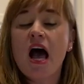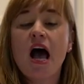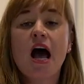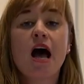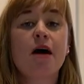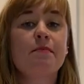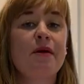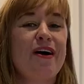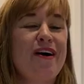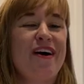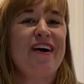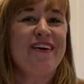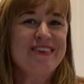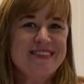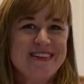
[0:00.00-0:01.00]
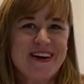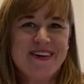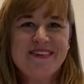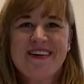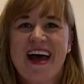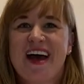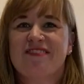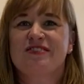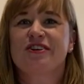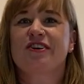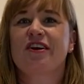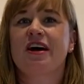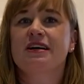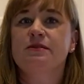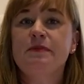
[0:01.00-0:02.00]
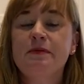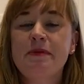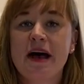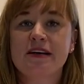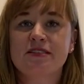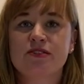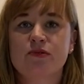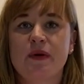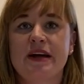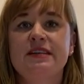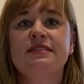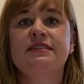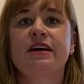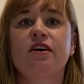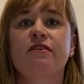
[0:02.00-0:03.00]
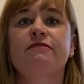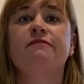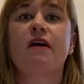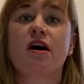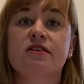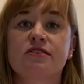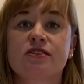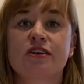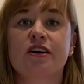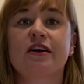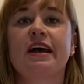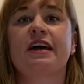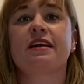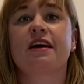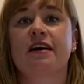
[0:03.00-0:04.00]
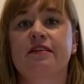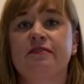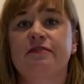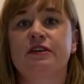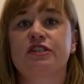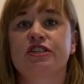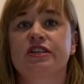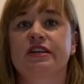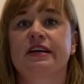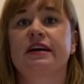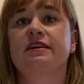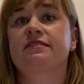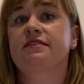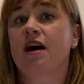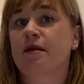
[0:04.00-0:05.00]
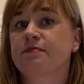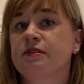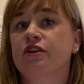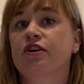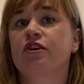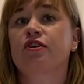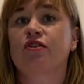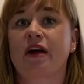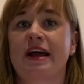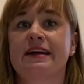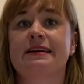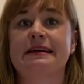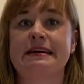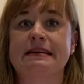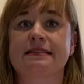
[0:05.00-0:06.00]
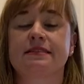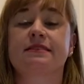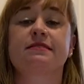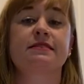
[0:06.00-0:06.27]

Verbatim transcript: Um, also, after her husband passed away, Sarah fostered and unofficially adopted her great niece,